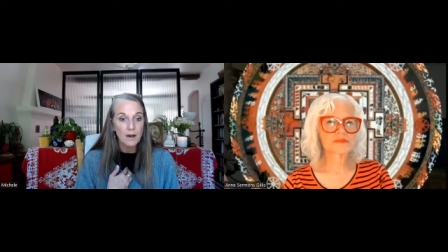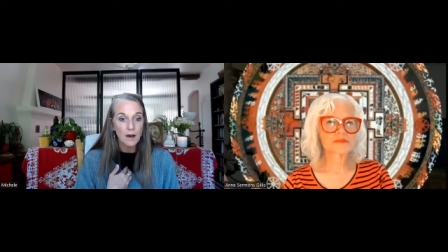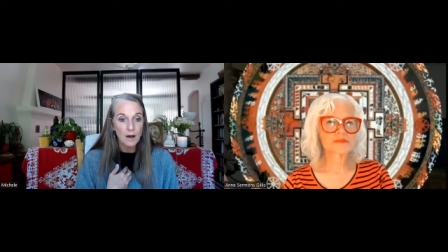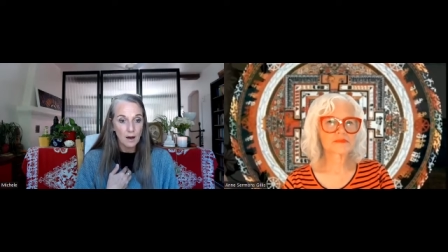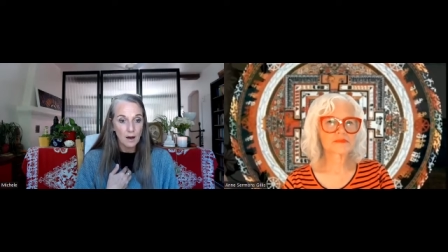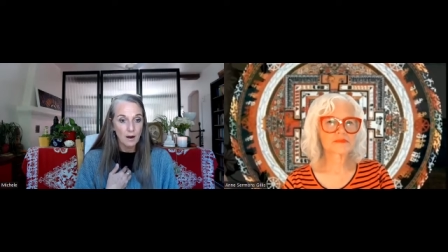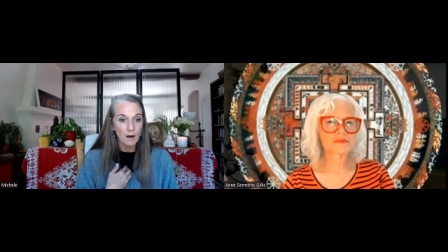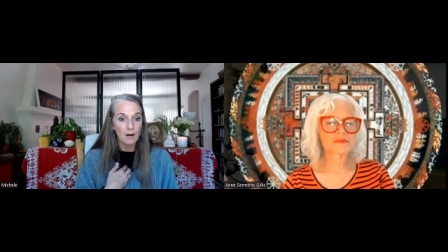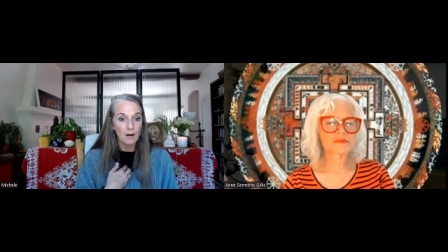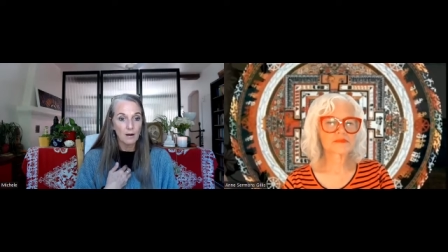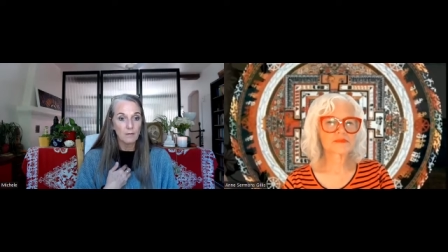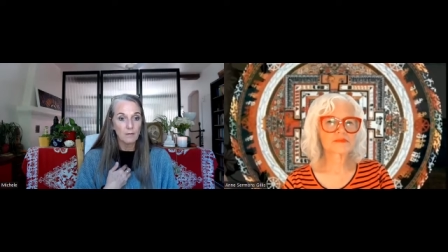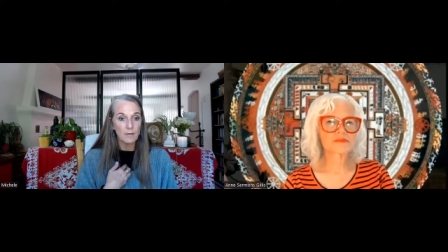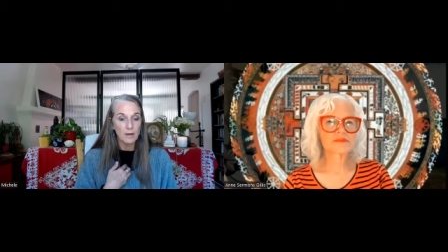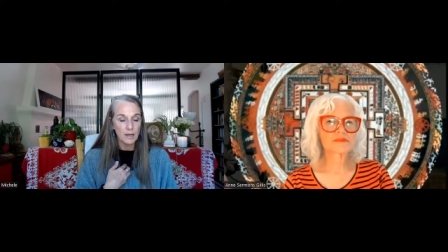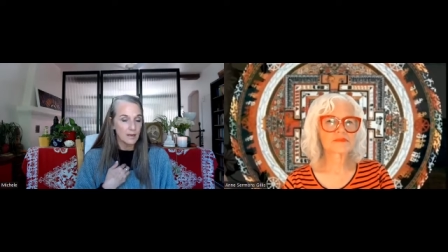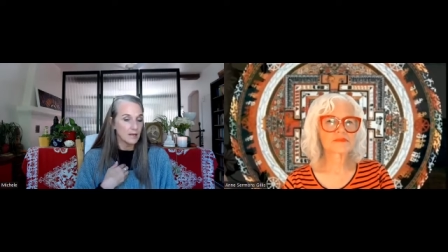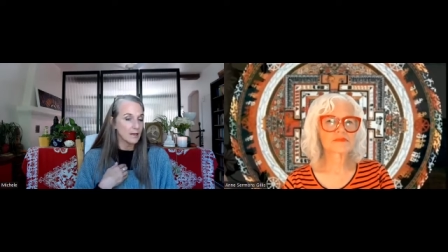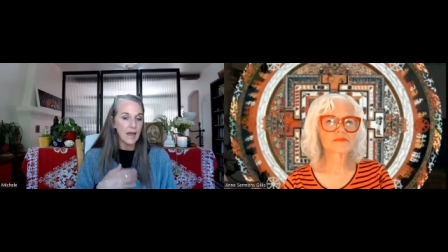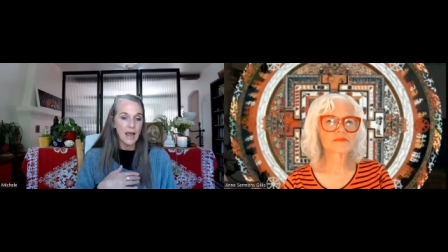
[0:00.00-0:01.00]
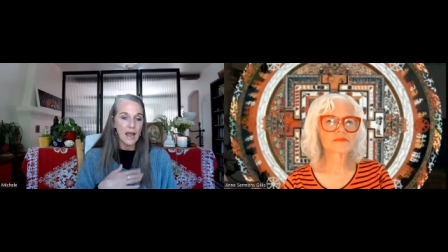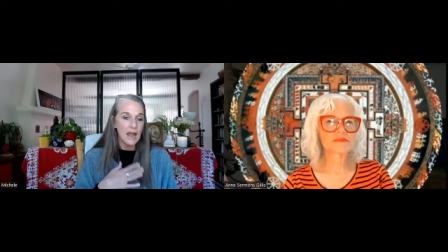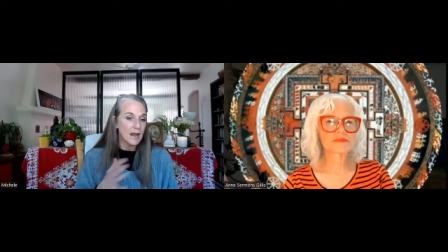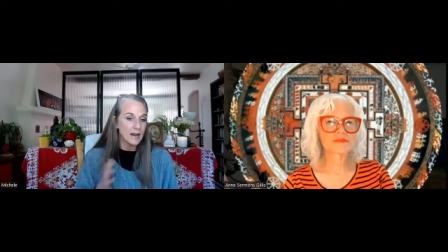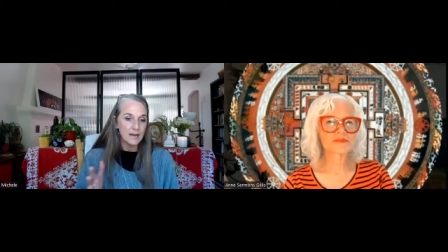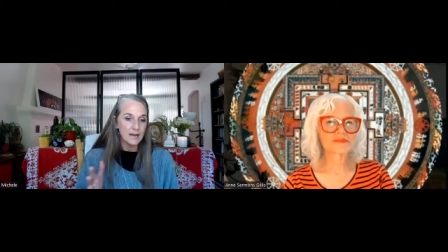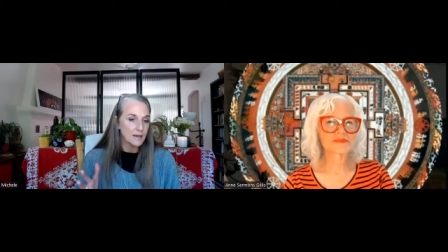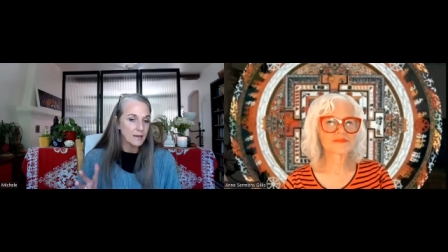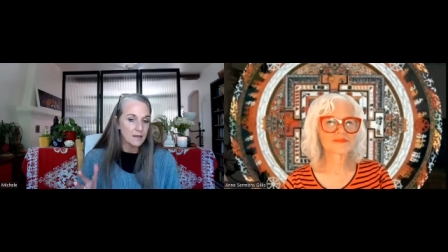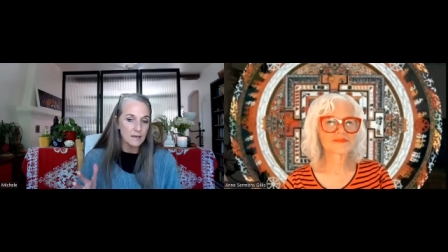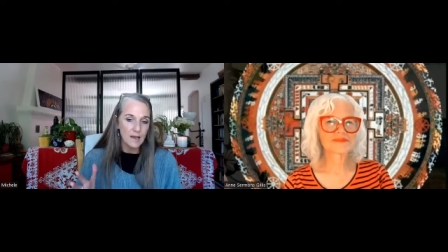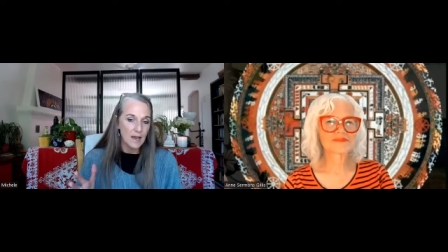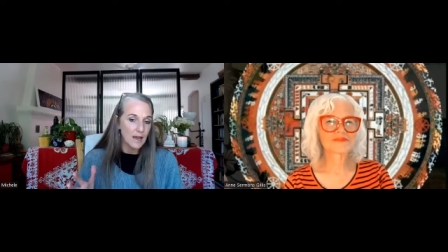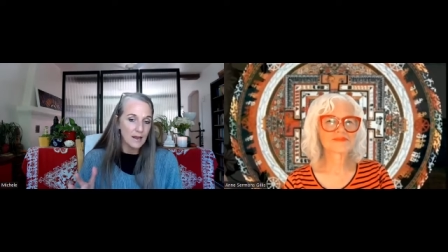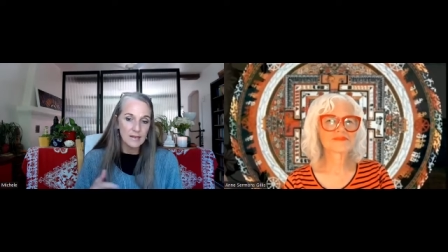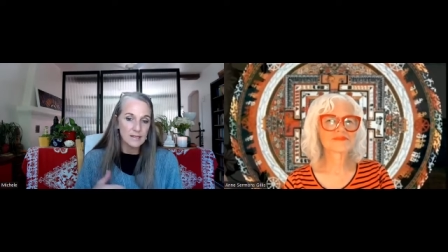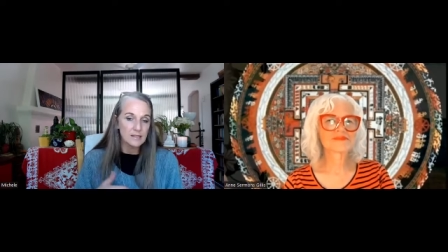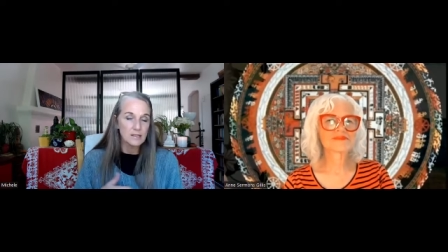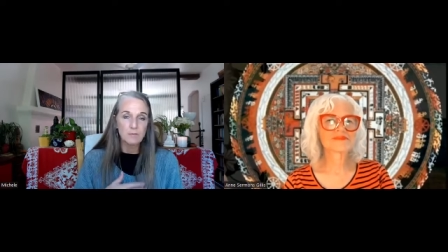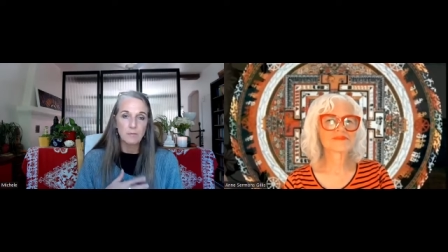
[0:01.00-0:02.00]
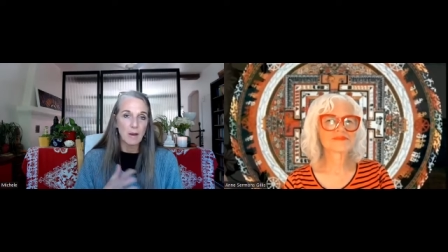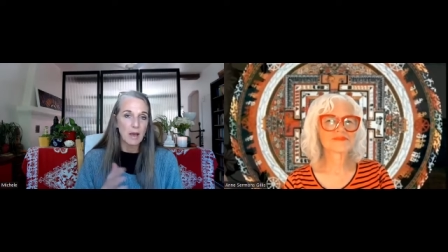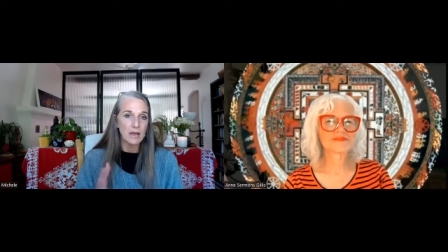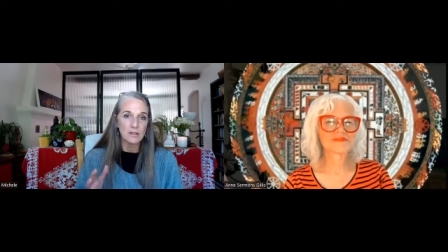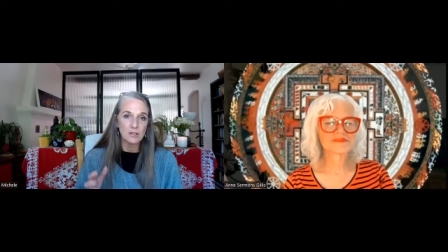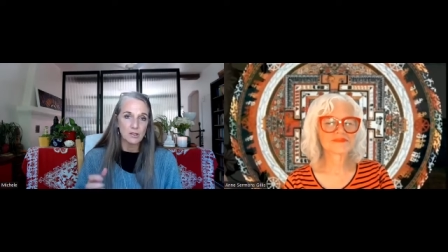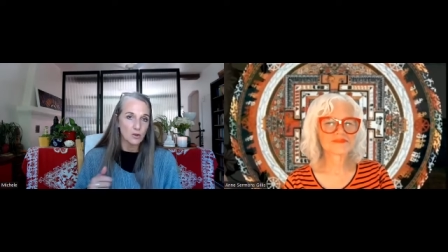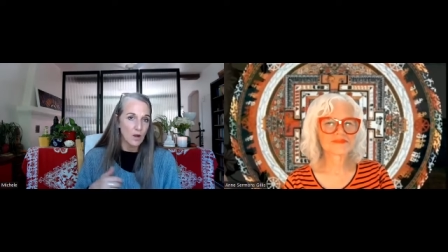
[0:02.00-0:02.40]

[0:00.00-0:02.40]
in any space